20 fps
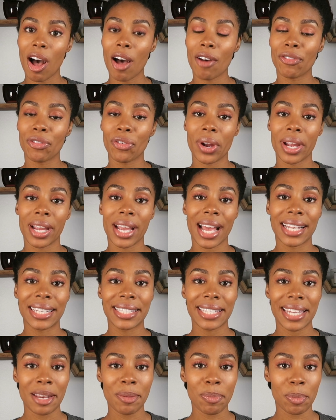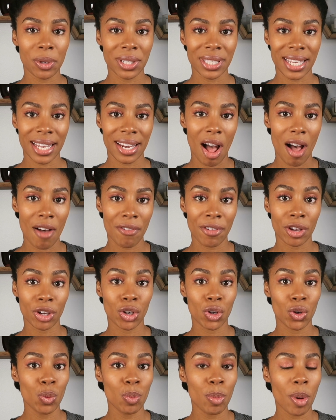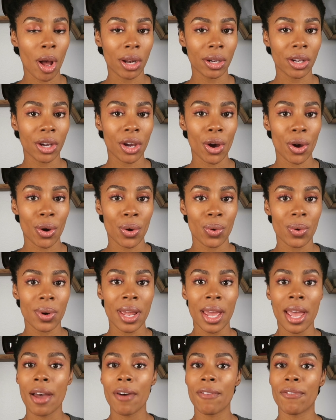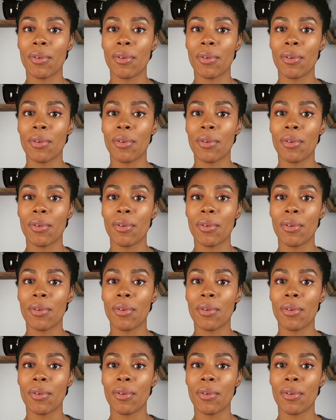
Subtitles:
offering a 10% off coupon code